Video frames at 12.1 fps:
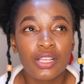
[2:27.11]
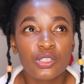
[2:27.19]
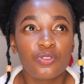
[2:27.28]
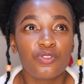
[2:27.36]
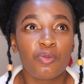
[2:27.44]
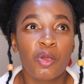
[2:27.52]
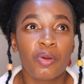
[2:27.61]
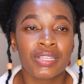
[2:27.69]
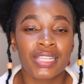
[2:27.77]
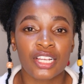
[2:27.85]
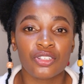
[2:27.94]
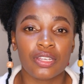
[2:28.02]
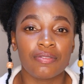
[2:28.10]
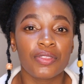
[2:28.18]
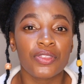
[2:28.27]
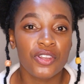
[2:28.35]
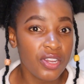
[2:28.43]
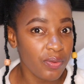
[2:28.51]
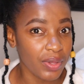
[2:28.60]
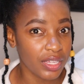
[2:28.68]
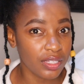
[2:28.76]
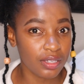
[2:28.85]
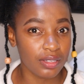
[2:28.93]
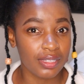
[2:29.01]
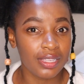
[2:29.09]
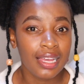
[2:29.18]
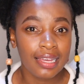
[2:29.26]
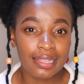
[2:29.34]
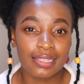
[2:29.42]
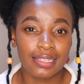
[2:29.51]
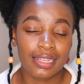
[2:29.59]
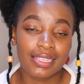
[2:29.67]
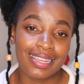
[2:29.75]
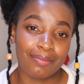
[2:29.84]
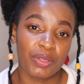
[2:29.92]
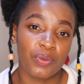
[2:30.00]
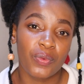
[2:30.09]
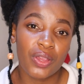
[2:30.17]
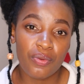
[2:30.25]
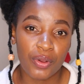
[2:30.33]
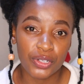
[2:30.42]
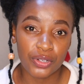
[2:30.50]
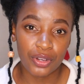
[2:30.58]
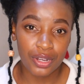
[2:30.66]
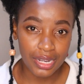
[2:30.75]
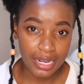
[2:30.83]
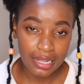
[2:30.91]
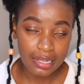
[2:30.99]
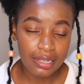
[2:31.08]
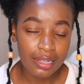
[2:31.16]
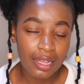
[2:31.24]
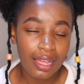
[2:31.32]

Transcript: So for me it was actually even 3 weeks, because there's an exam that we wrote earlier,